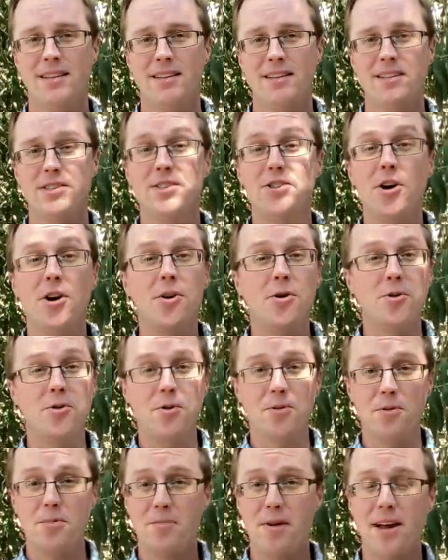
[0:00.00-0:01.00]
So,
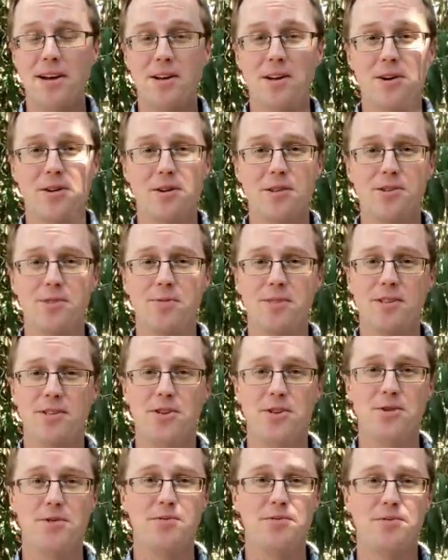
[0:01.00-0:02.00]
my encouragement
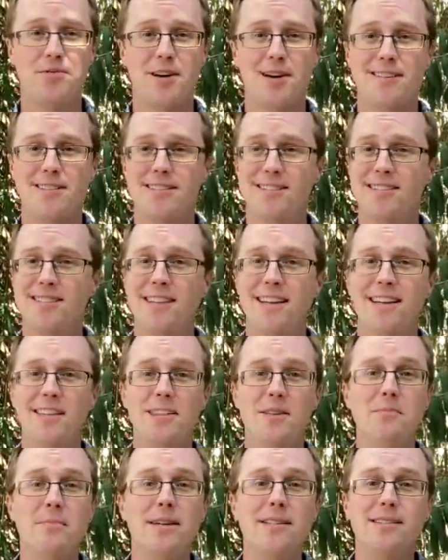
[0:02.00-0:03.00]
to you, friends, in
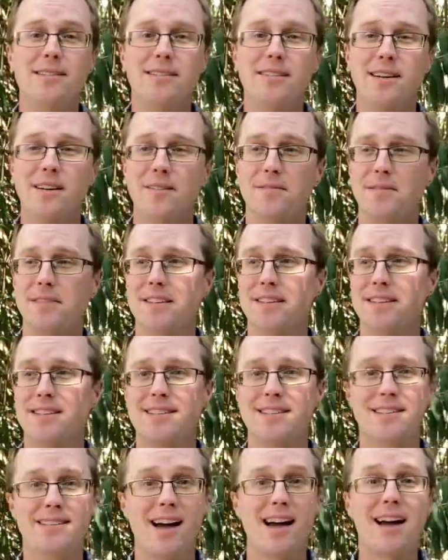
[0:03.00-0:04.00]
the midst of
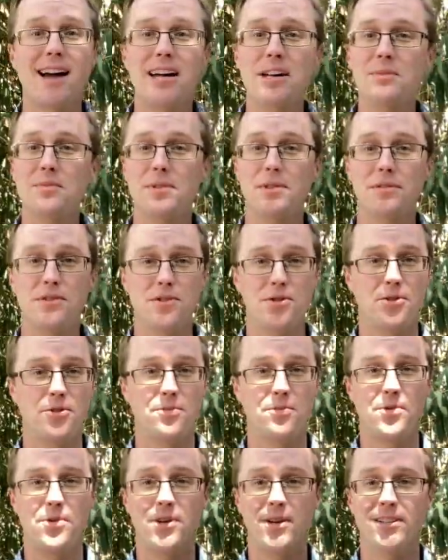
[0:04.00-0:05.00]
this time of
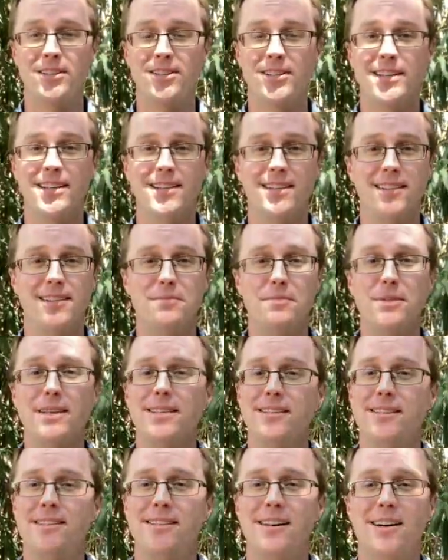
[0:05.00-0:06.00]
turmoil, in the
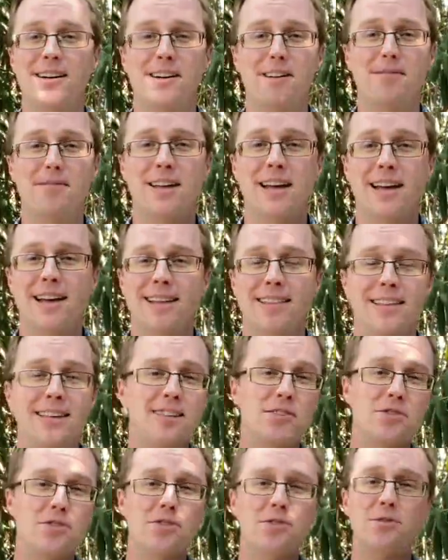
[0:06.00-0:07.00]
midst of
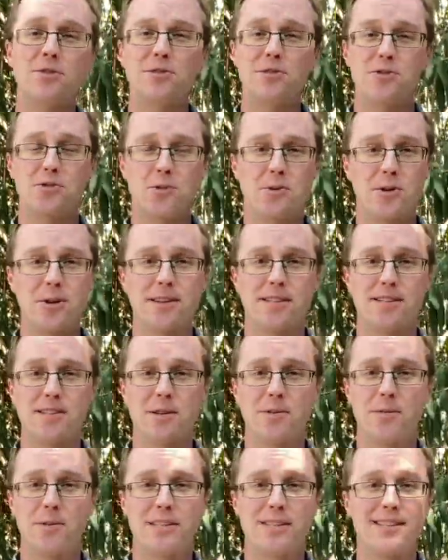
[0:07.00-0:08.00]
these news stories
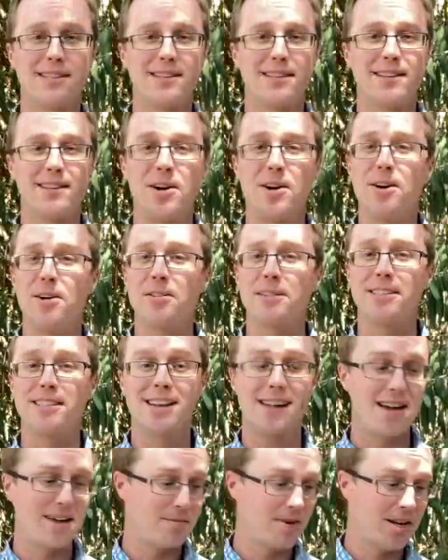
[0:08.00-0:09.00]
that we see all the
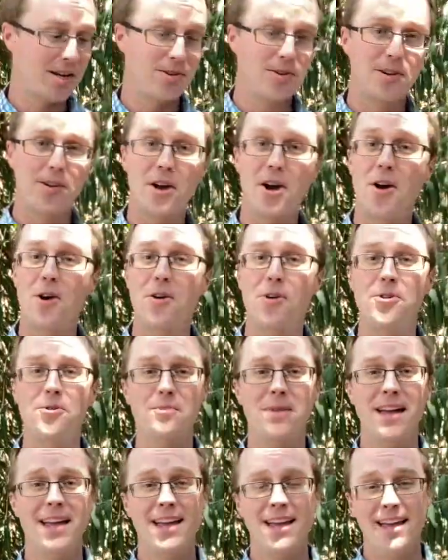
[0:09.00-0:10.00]
time here at
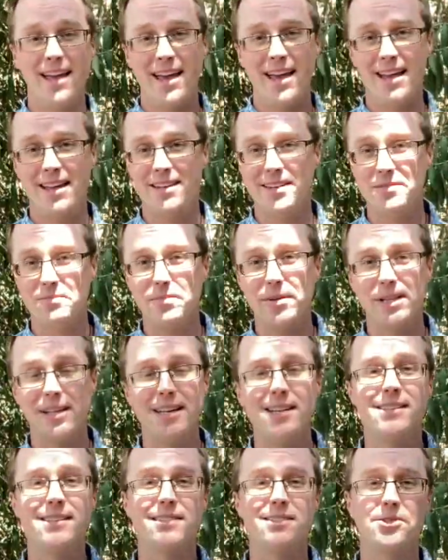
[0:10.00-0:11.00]
home and in
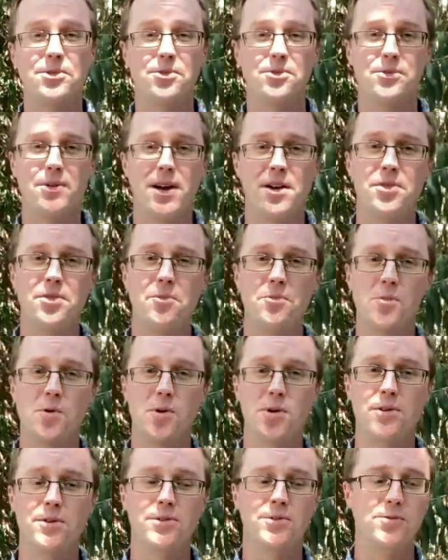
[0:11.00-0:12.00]
places around the
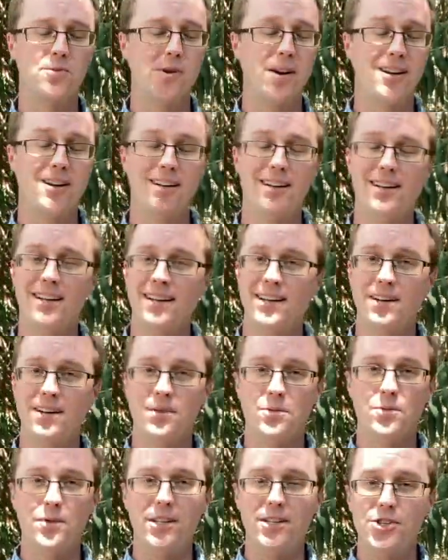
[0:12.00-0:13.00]
world where
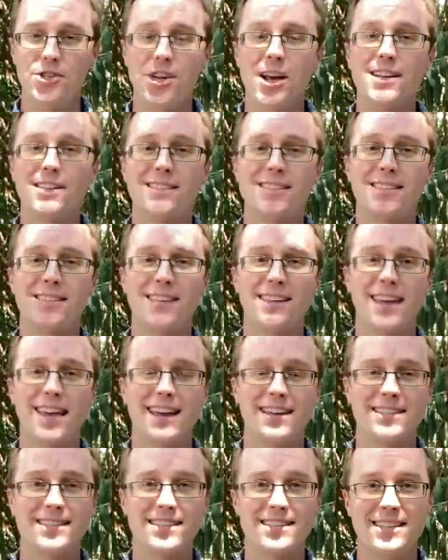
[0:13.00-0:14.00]
we just
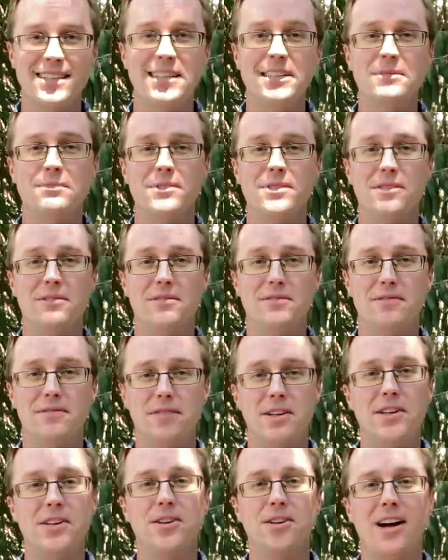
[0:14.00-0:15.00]
can't seem to
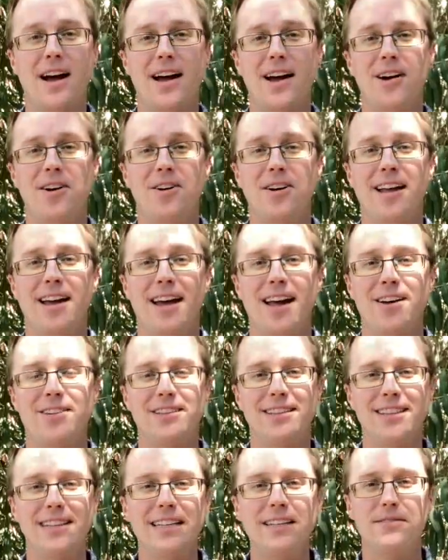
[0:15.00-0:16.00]
figure out how to
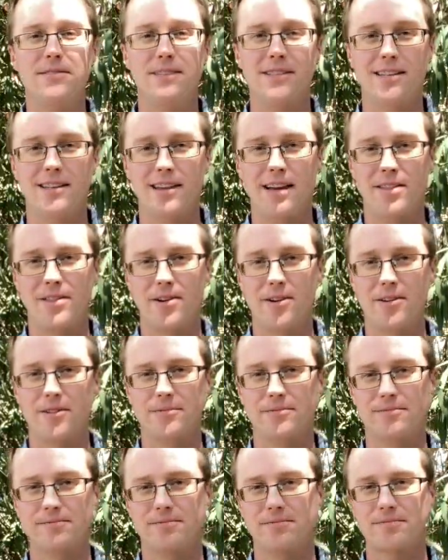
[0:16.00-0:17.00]
live together.
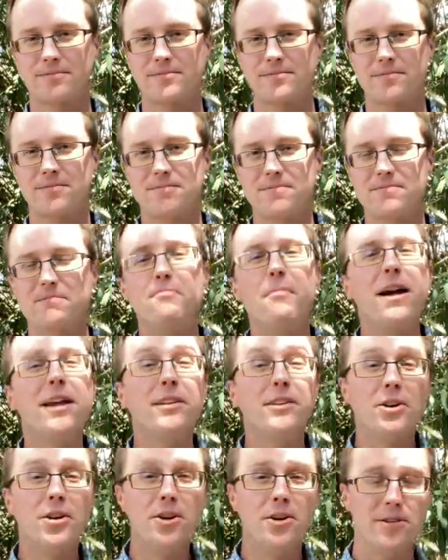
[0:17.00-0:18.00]
My
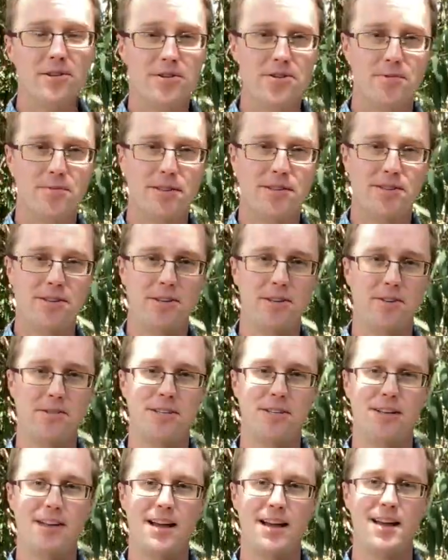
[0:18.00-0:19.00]
encouragement to you
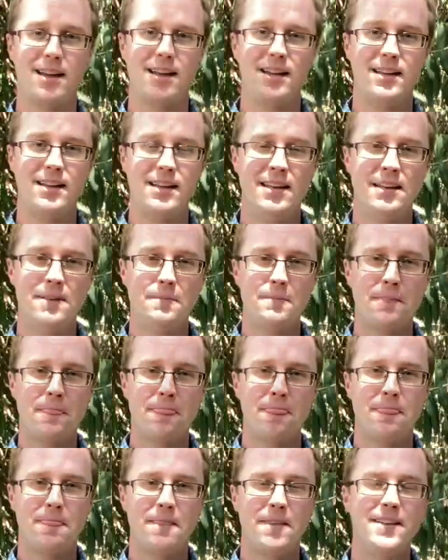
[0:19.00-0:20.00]
today
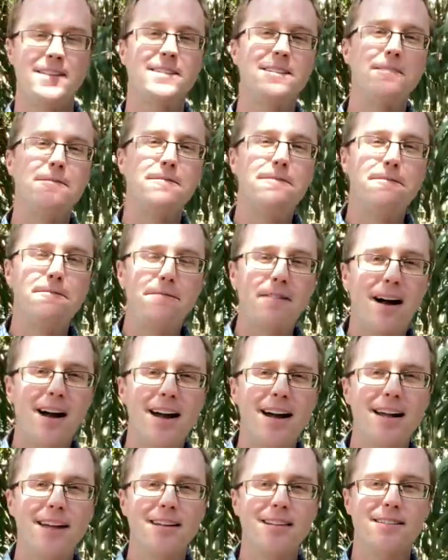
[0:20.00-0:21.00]
is to
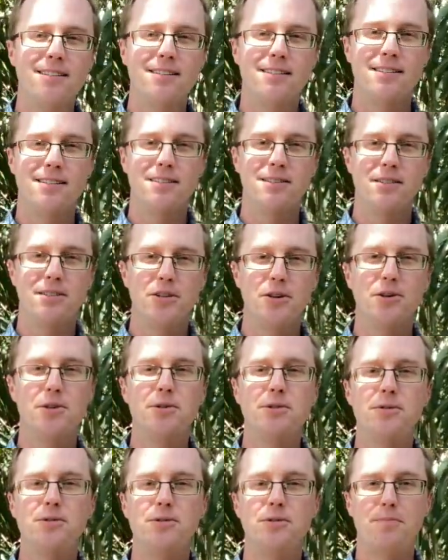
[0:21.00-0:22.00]
find
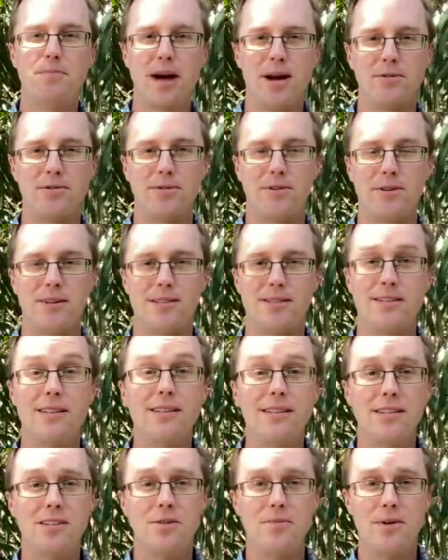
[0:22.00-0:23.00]
those boundaries that
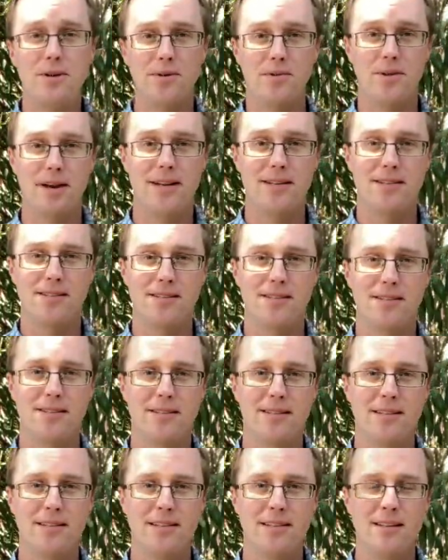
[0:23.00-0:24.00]
need to be erased.
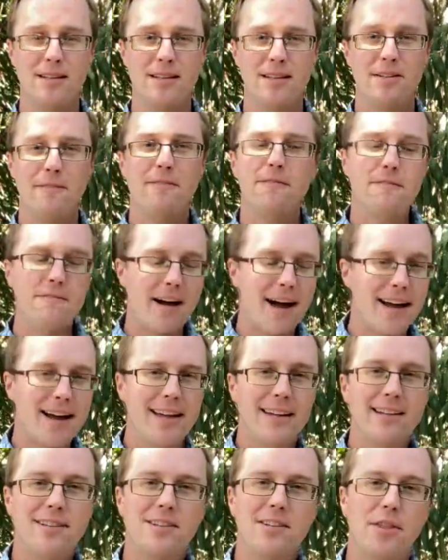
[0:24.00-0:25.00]

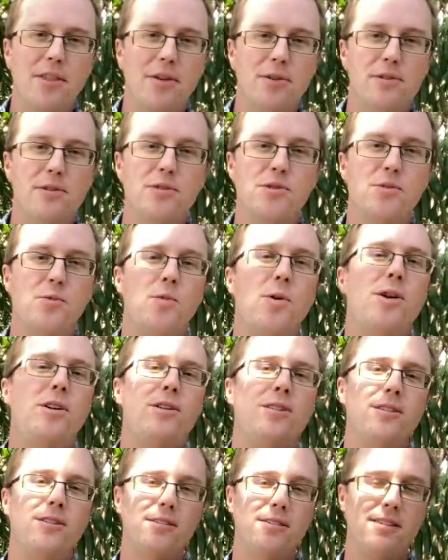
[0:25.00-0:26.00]
Find those
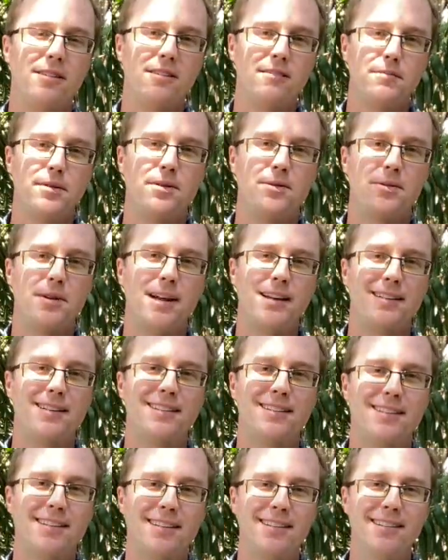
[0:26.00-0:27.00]
walls that have been
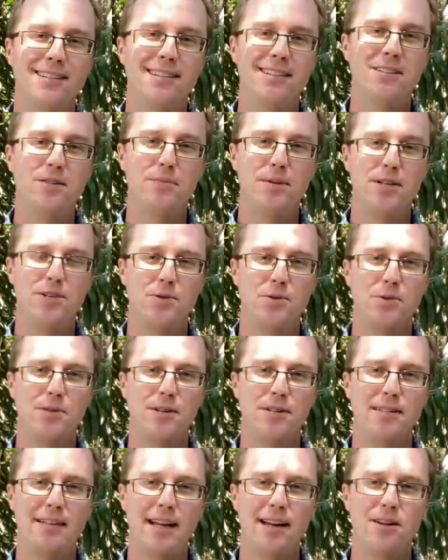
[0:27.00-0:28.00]
erected that need to be
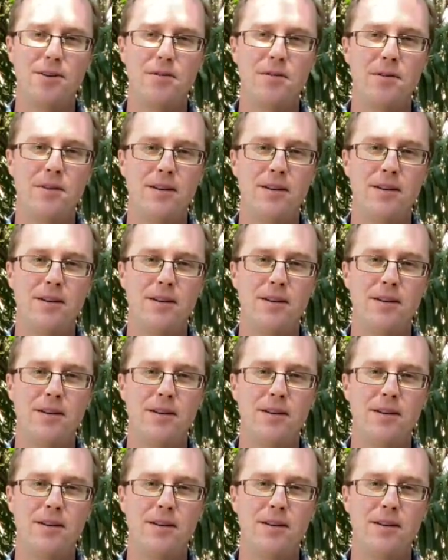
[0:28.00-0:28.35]
torn down.